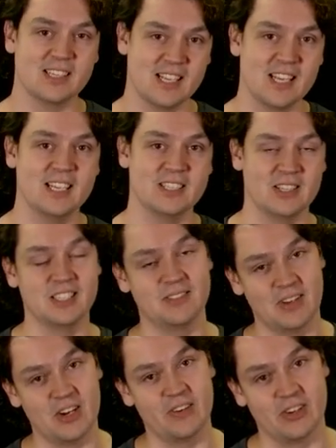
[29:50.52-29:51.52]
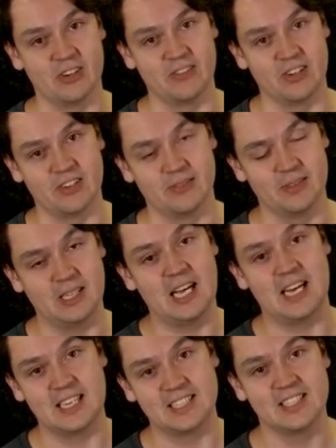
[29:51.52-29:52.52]
is very, very, very
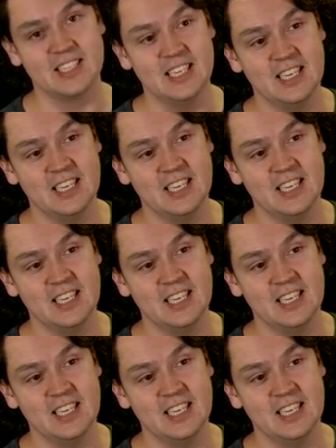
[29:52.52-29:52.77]
large.